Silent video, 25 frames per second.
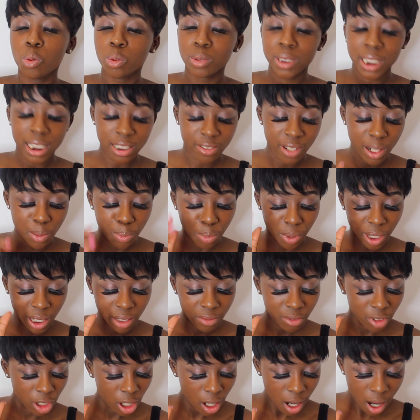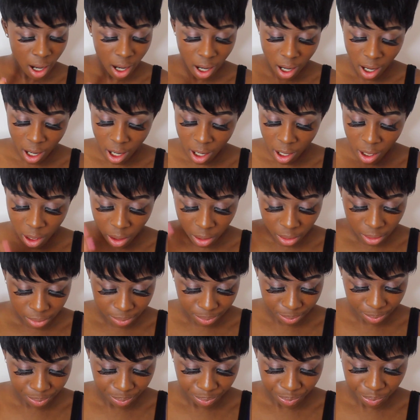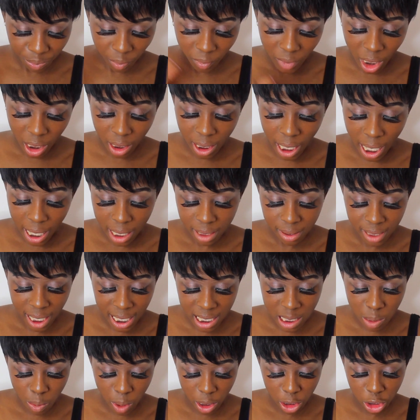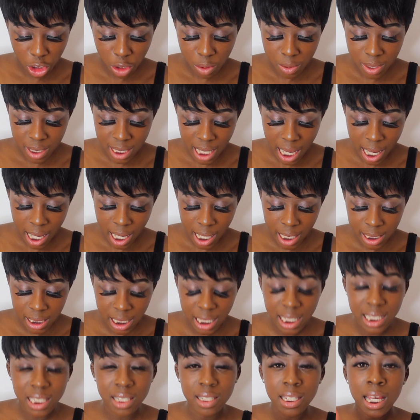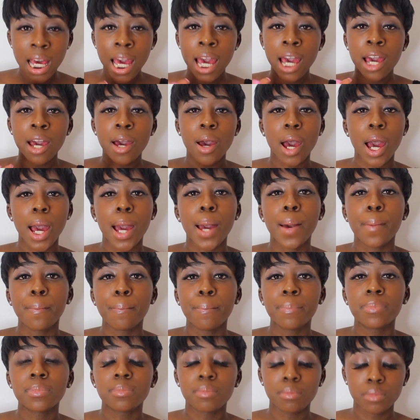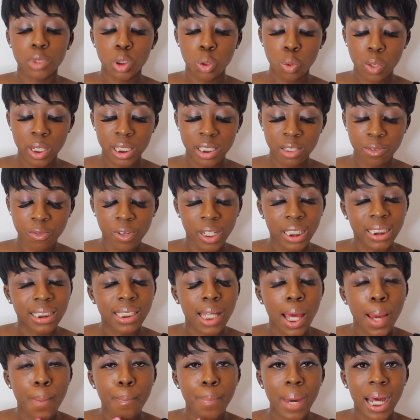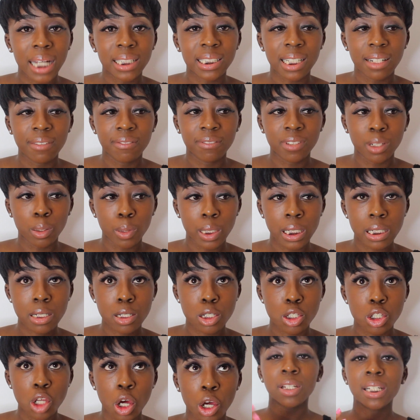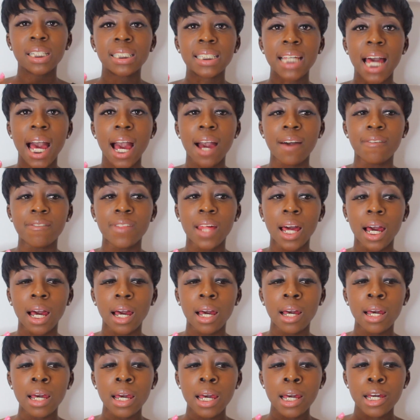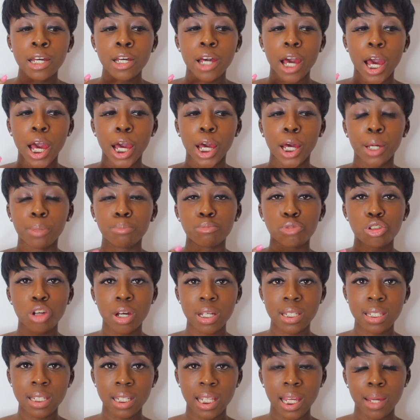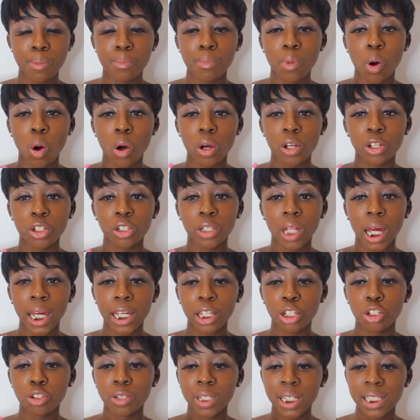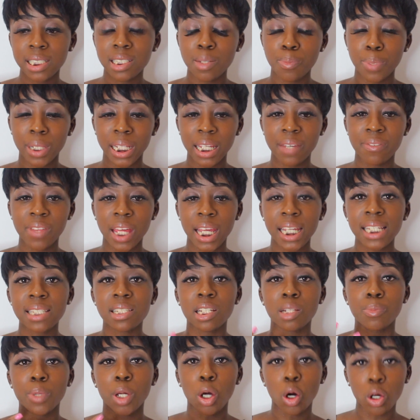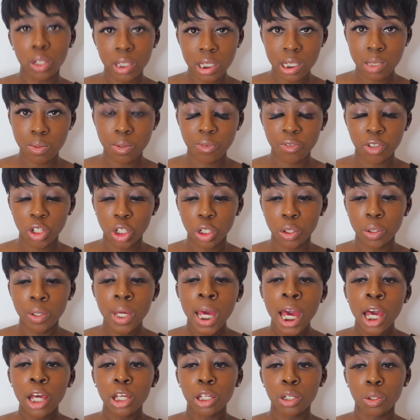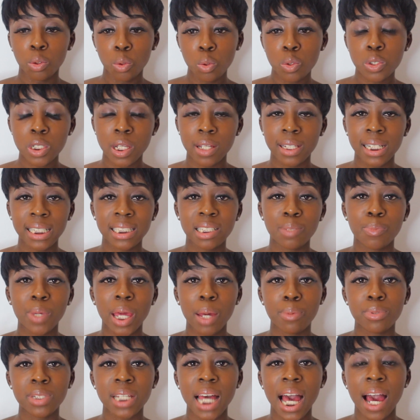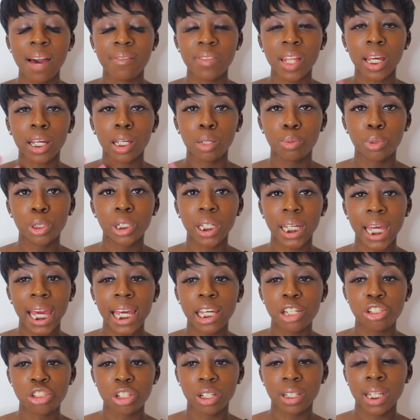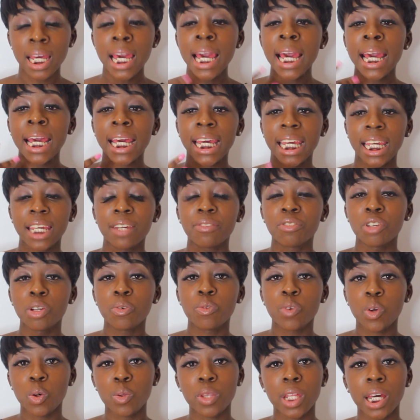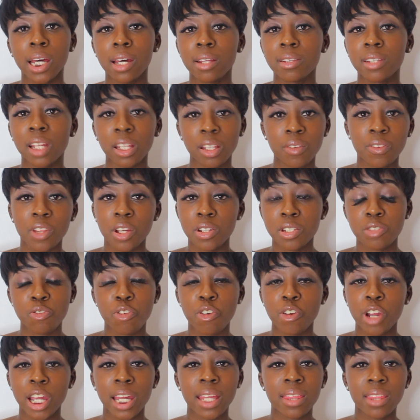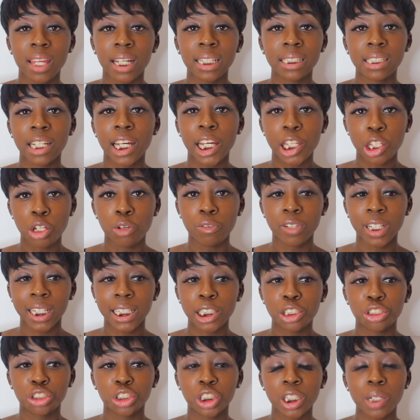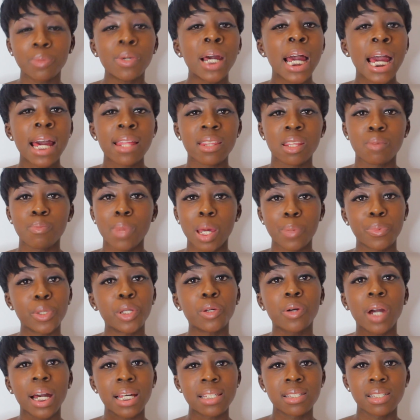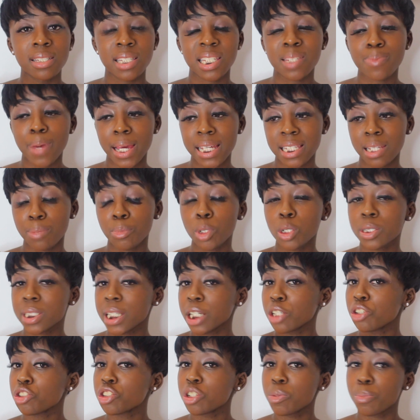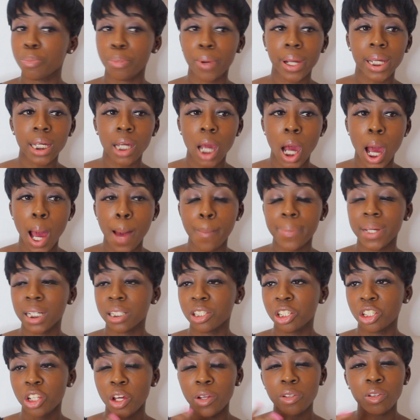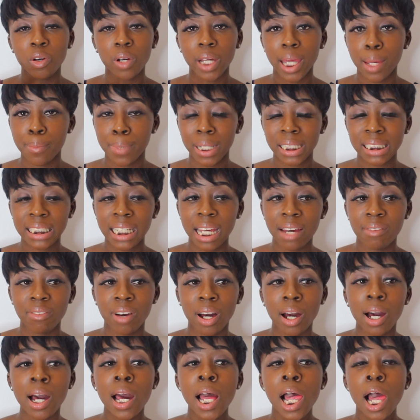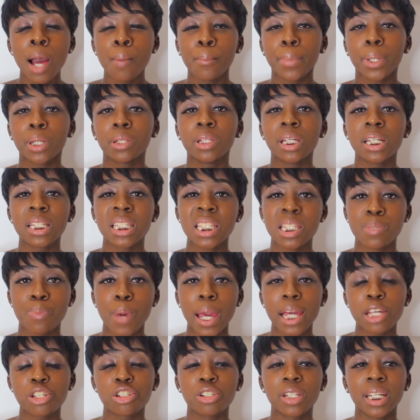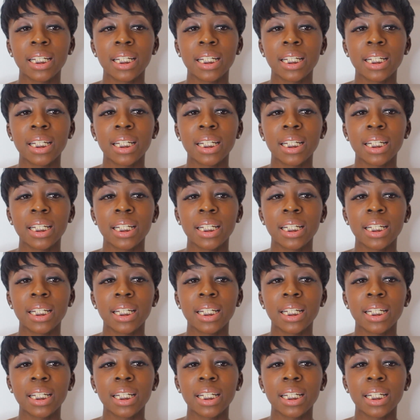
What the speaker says: That's very brave, girl. Okay, next one. You said he's talking to friends that are bad influence. So you need to have that trust in him. Like, you need to believe that he's going to be honest with you. You also need to be able to have that communication. If you feel that none of those three things are in your relationship, then maybe you guys need space. I'm not saying you should break up and, not get back together, but you need space.